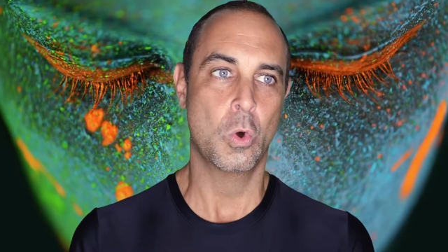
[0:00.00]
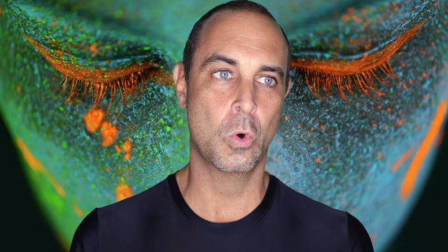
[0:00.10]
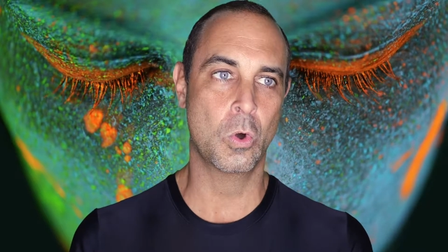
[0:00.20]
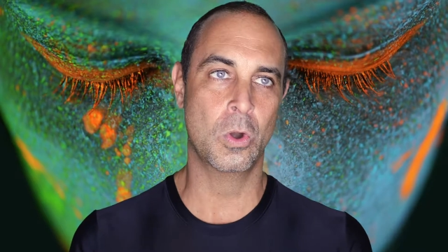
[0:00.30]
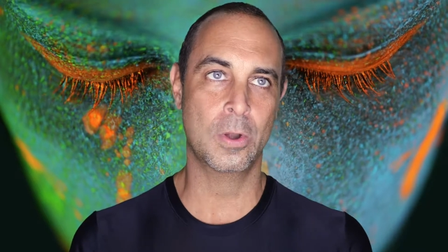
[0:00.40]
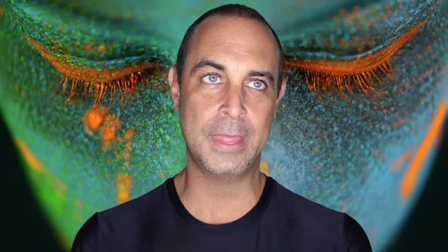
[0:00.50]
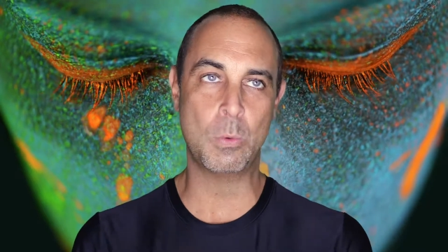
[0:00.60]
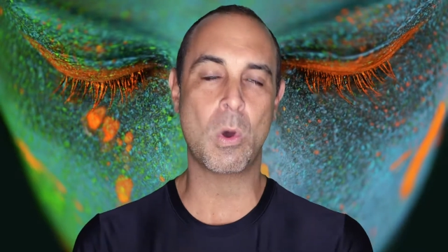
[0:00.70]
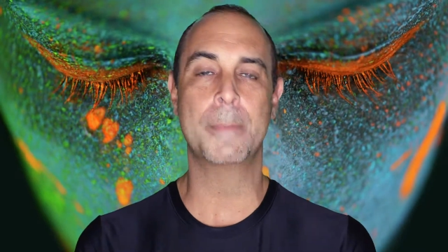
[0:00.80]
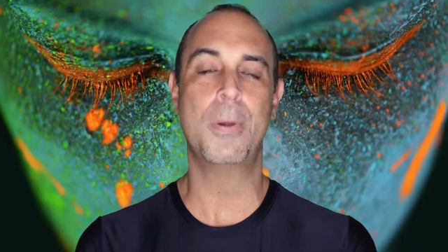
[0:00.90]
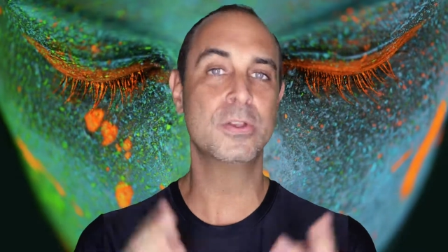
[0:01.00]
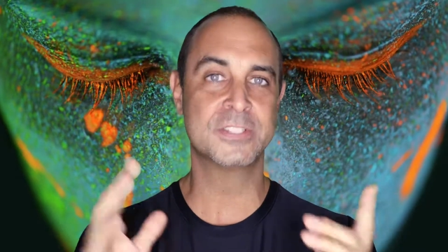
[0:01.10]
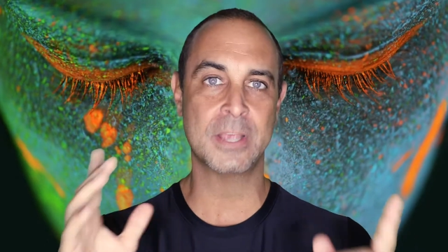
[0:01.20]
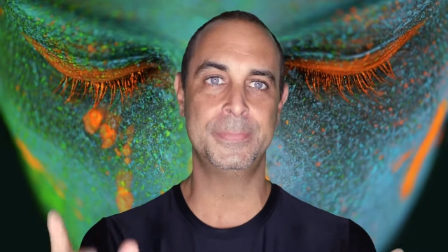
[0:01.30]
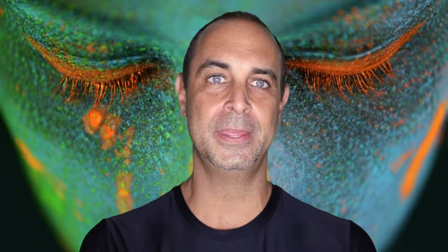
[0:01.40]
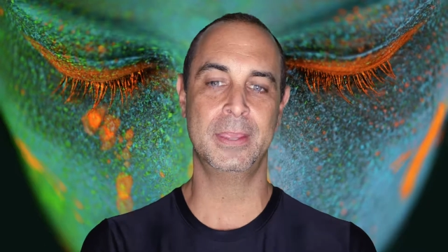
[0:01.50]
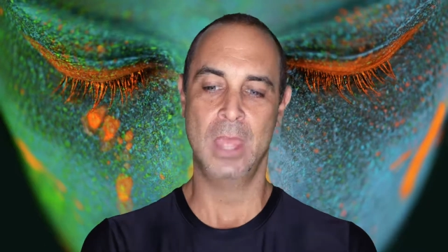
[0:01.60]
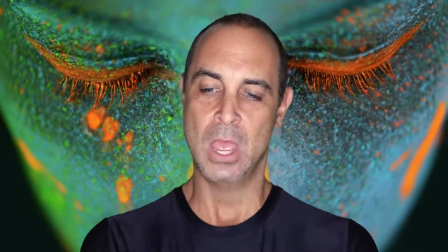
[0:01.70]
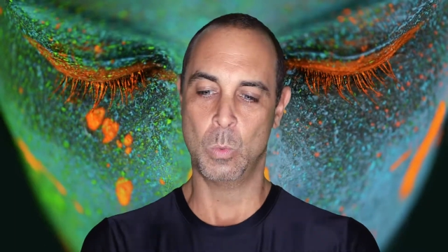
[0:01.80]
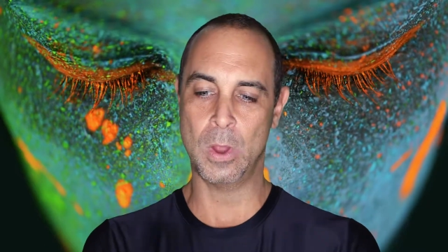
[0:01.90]
or they want to post something,
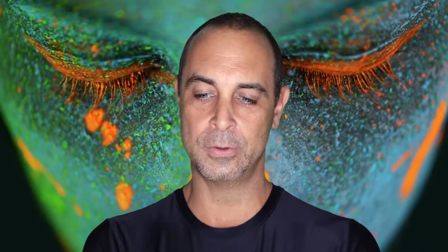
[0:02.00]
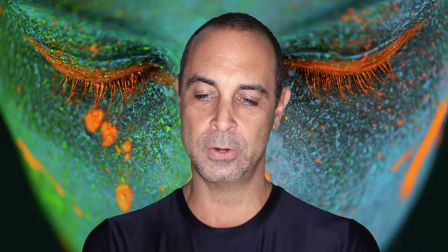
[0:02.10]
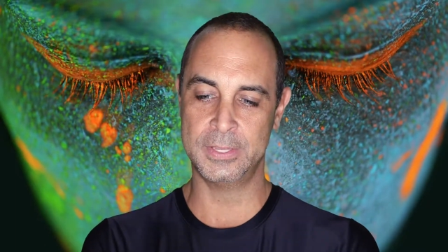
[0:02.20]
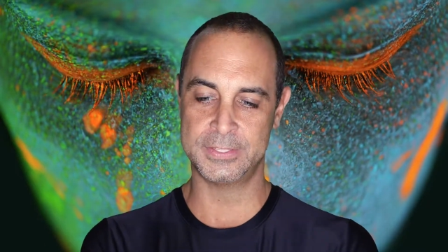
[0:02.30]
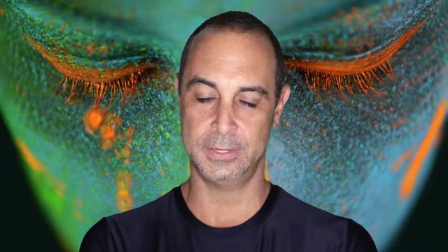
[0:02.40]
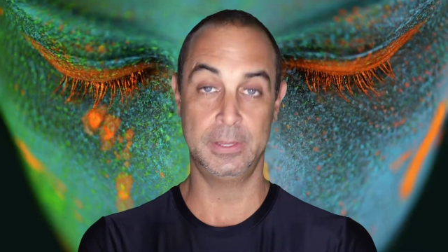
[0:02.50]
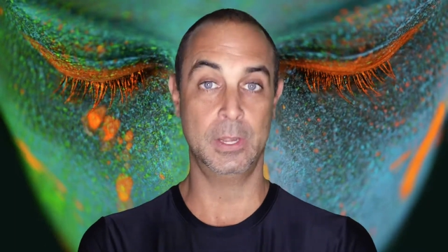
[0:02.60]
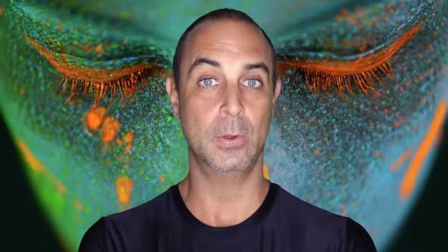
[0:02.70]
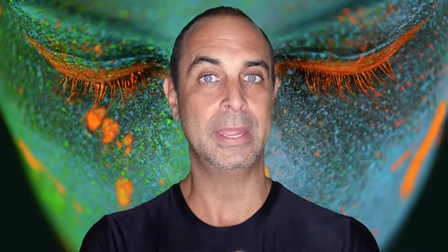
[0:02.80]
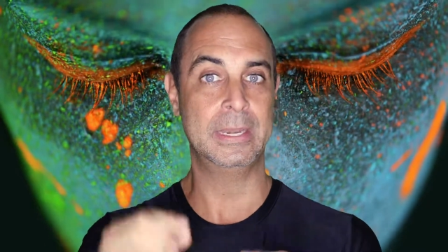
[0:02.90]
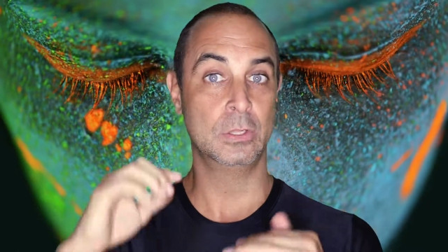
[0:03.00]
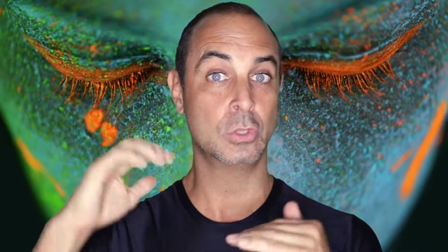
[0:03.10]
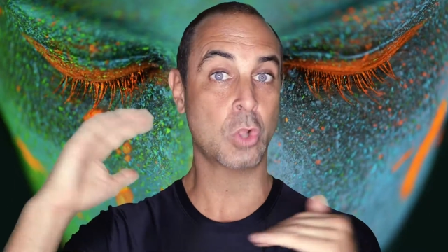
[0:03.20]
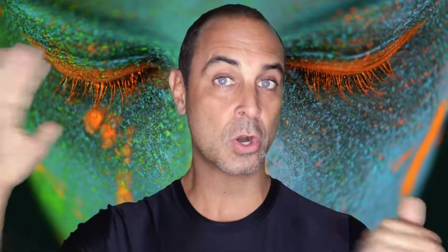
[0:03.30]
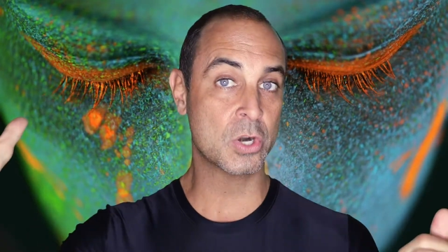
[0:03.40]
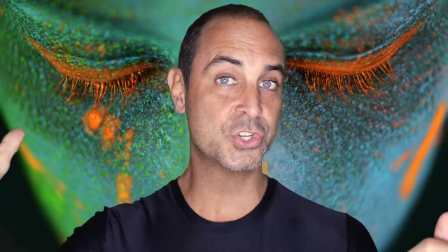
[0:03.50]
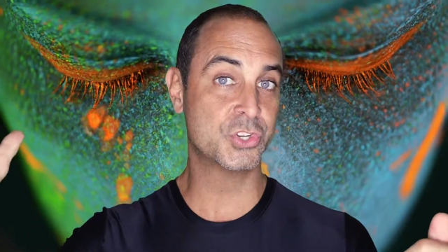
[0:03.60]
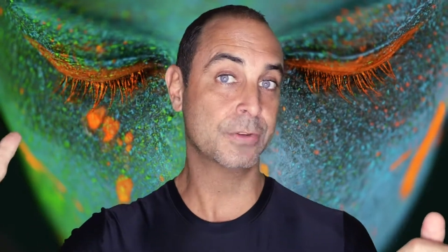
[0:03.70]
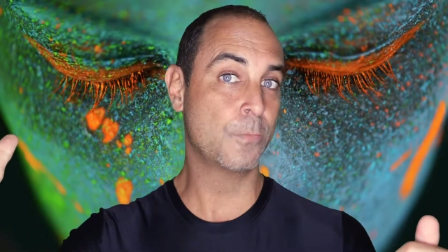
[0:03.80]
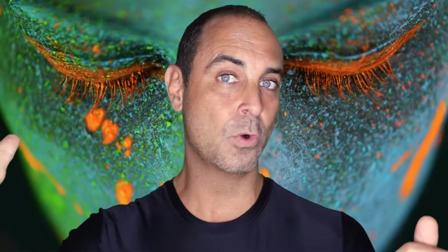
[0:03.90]
whether it's in
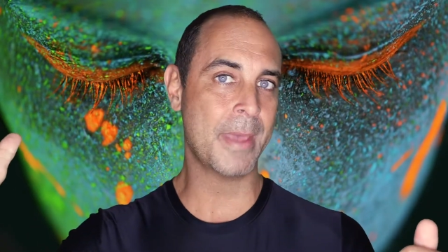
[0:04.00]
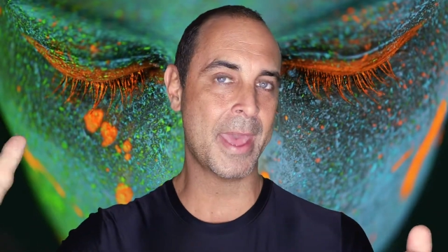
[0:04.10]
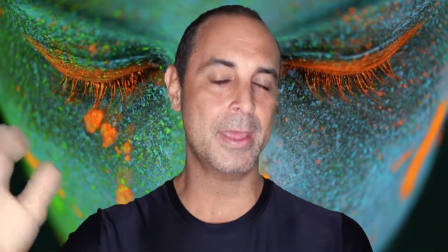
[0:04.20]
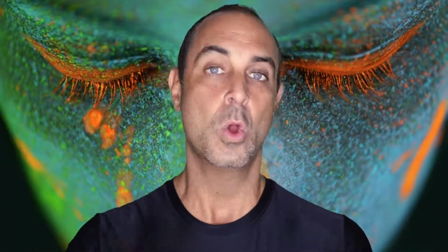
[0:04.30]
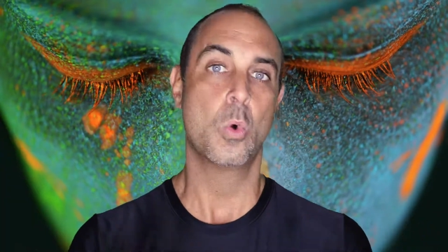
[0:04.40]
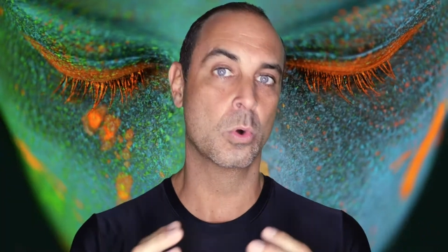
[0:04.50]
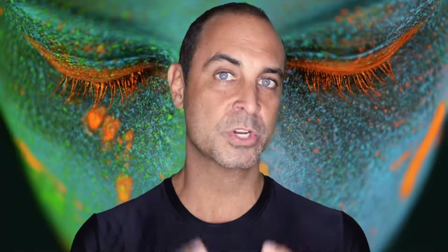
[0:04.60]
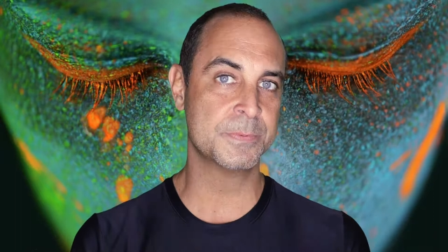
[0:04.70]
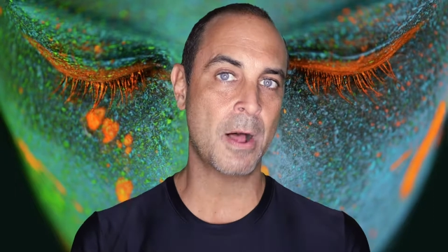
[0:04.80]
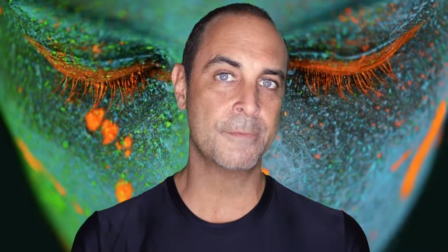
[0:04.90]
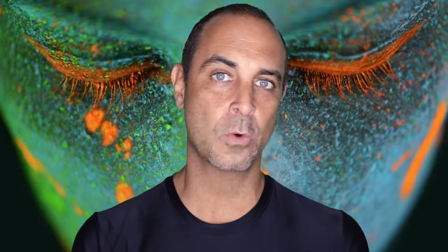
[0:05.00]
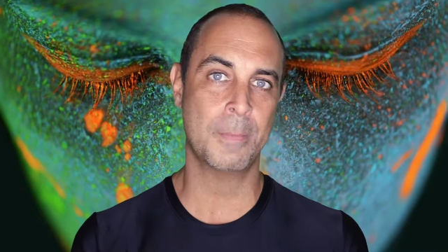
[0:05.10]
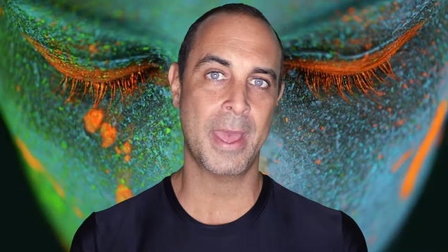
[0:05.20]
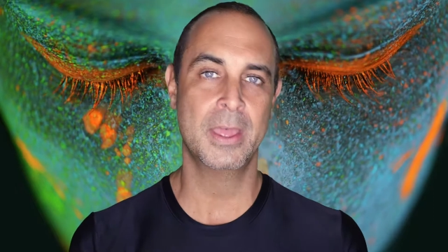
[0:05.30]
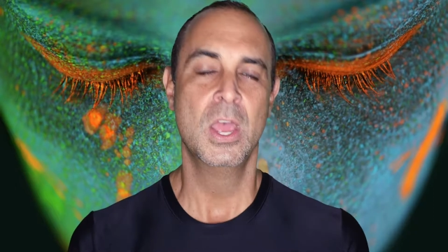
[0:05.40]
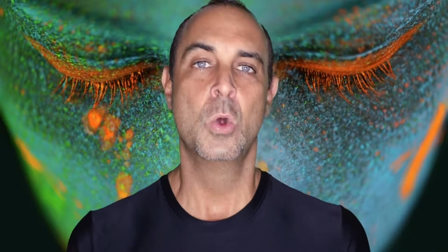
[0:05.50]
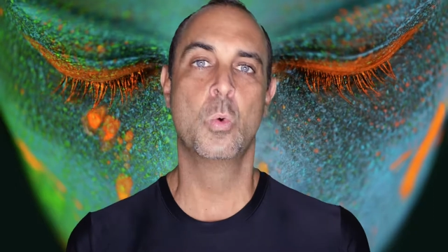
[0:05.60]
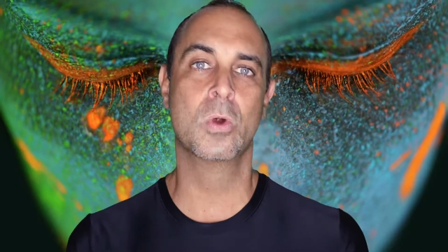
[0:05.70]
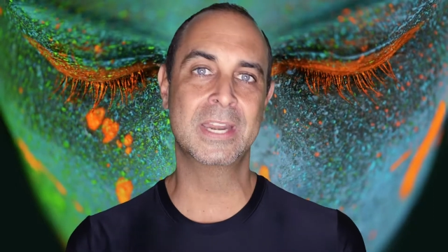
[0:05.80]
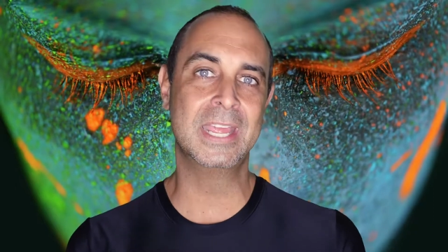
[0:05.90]
large format or small format,
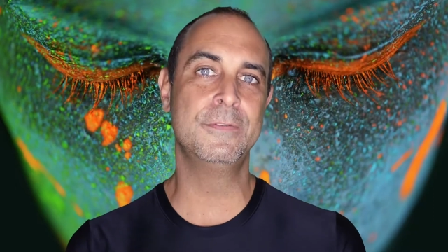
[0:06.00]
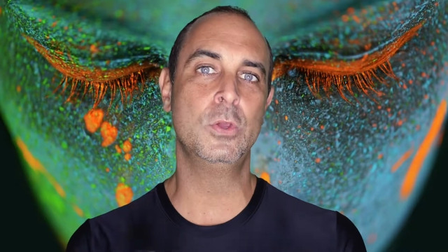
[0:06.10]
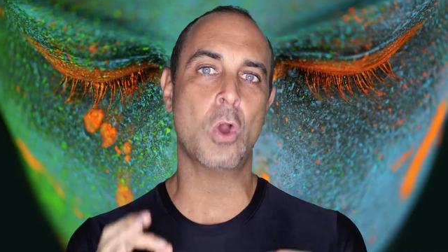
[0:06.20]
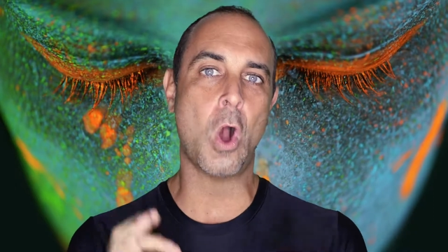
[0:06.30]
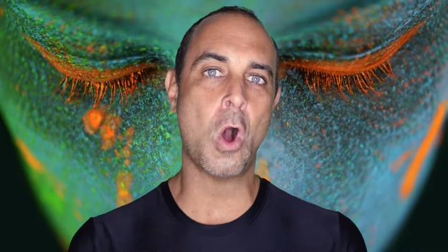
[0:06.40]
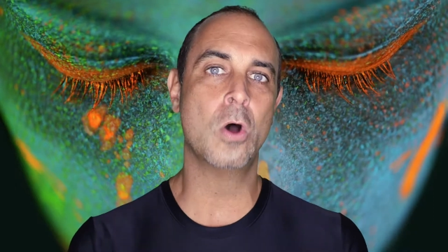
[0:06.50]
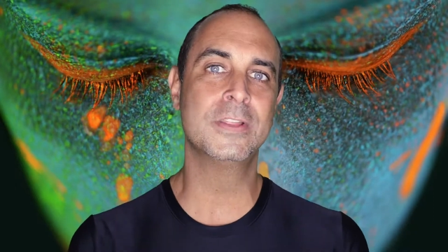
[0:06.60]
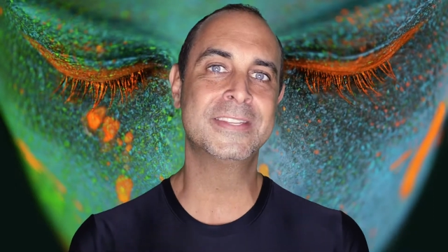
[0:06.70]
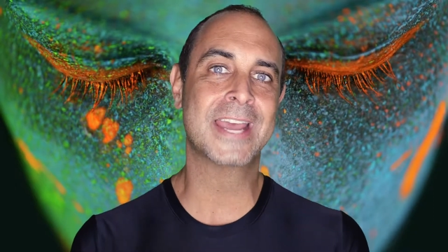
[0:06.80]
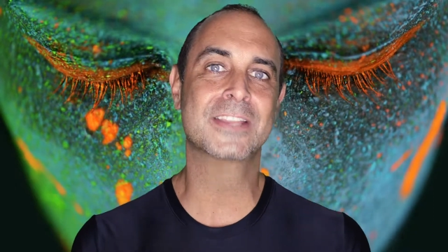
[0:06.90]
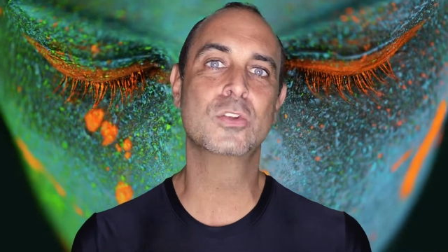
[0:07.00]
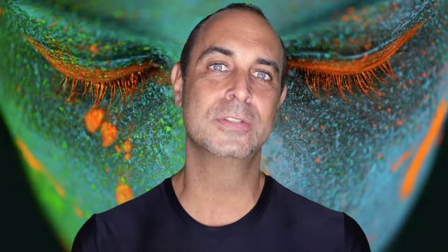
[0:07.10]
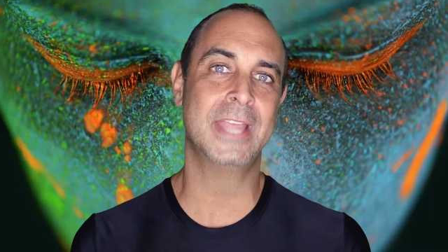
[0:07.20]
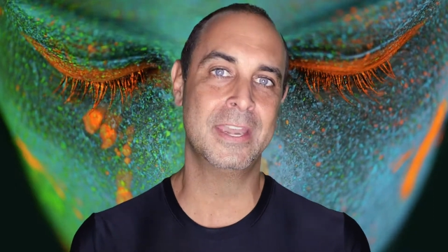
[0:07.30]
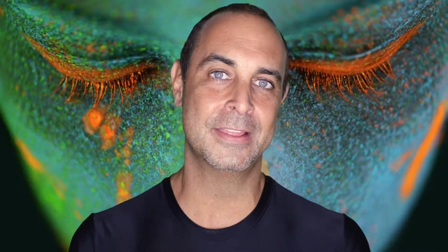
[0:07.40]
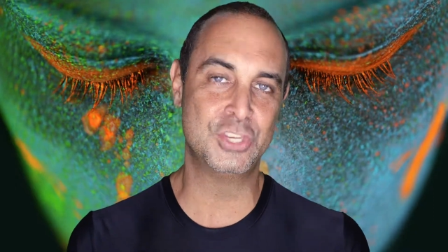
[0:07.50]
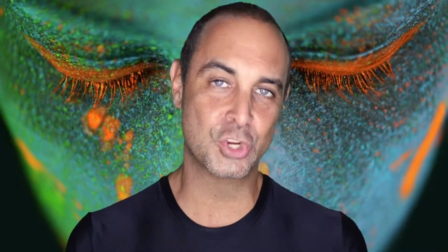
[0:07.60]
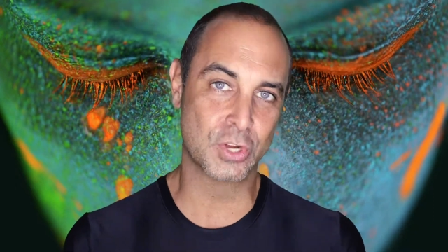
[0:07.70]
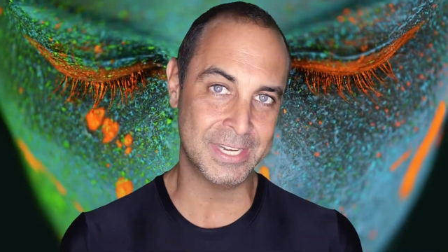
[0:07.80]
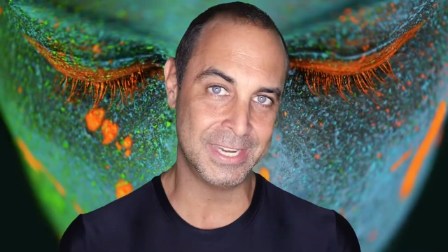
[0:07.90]
we're going to give you all the technical data that
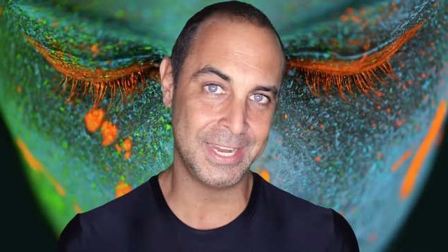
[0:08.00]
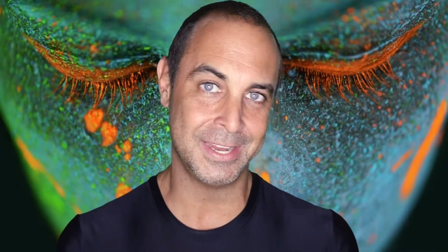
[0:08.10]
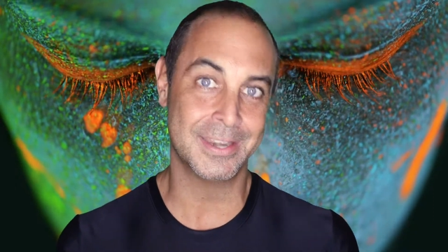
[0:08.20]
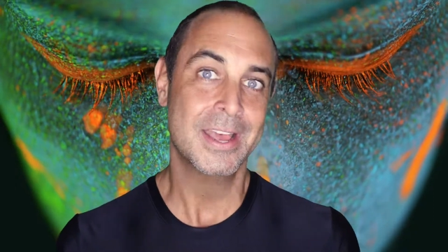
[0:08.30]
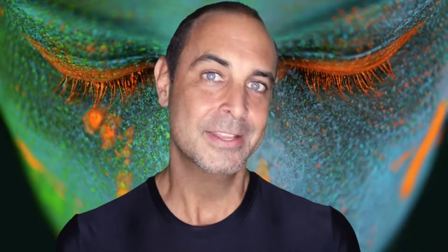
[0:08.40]
you're going to need